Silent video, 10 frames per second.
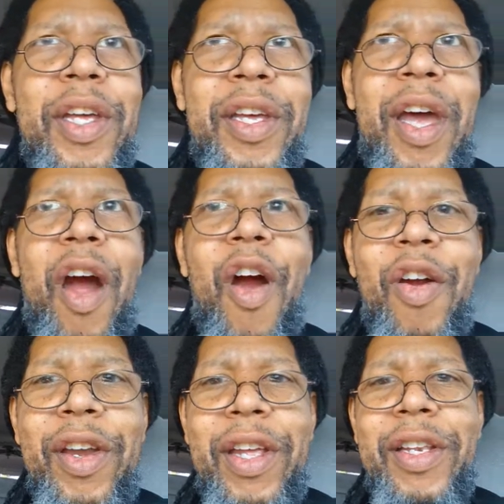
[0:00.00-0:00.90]

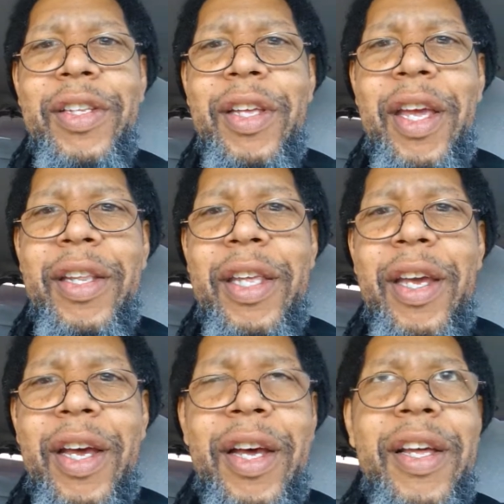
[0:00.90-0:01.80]
heart
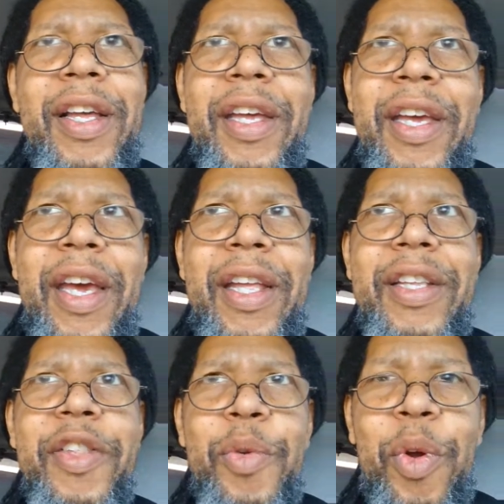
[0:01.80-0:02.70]

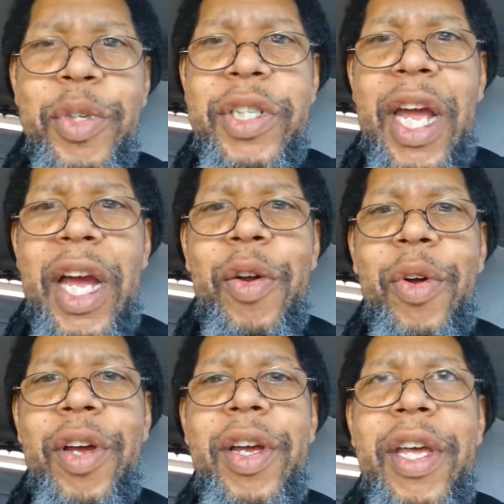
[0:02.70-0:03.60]
and the throat
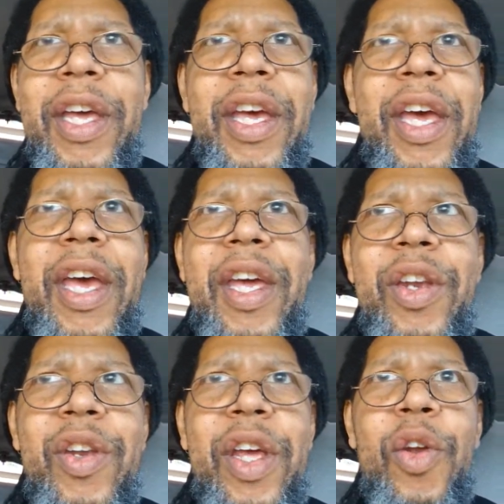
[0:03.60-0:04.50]
chakra
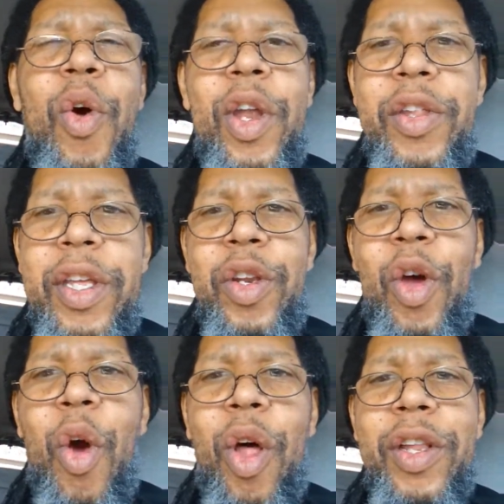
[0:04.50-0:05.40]
and all of
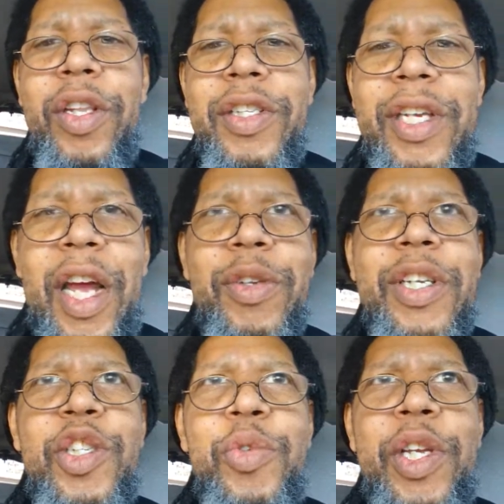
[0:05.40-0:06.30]
all of the chakras
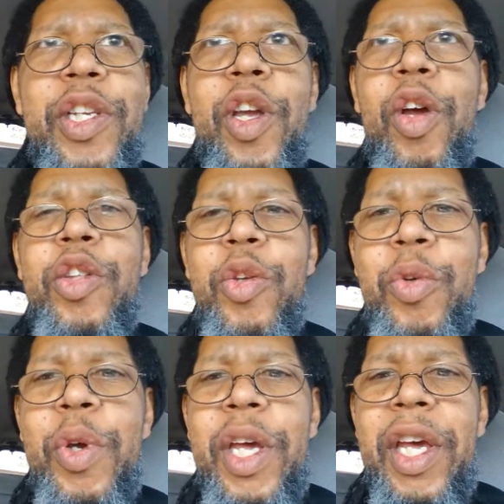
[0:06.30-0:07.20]
that you need to go
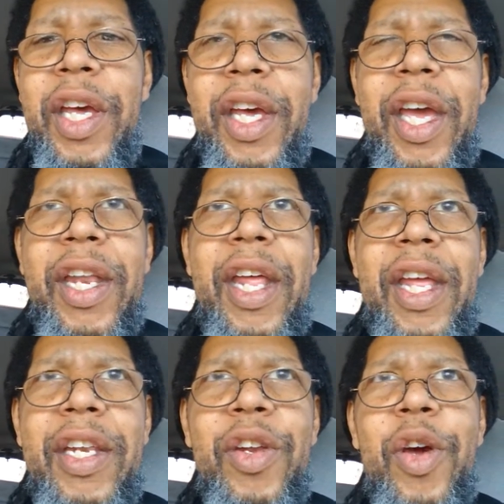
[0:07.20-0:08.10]
through,
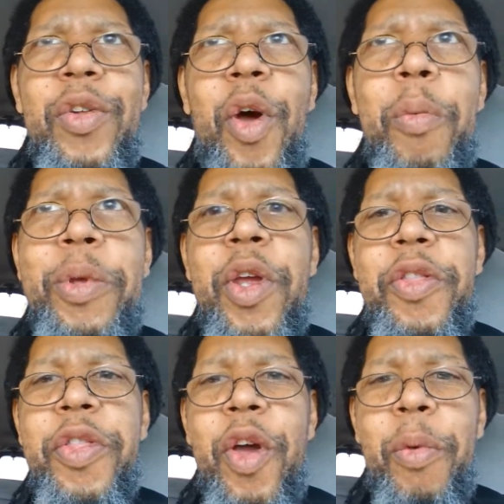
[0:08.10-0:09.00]
and
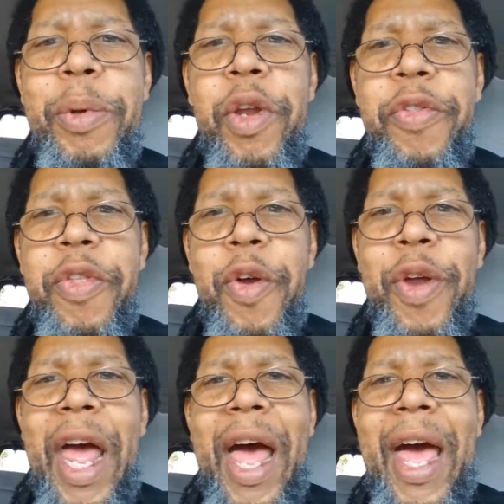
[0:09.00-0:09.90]
open your third
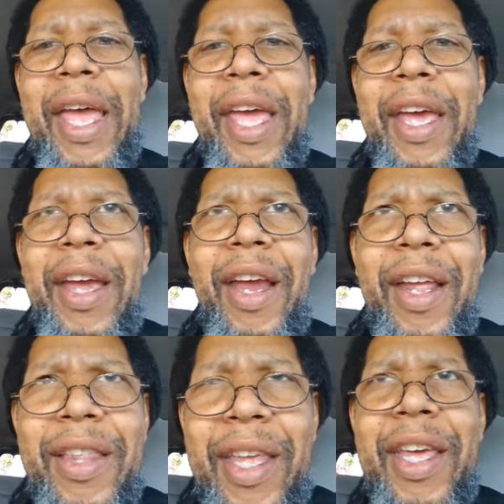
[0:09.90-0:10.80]
eye,
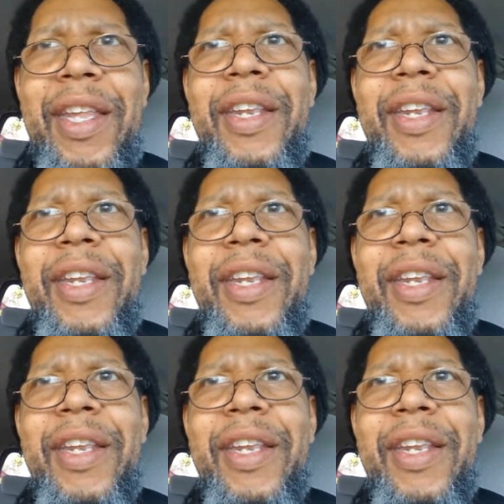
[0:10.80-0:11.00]
and then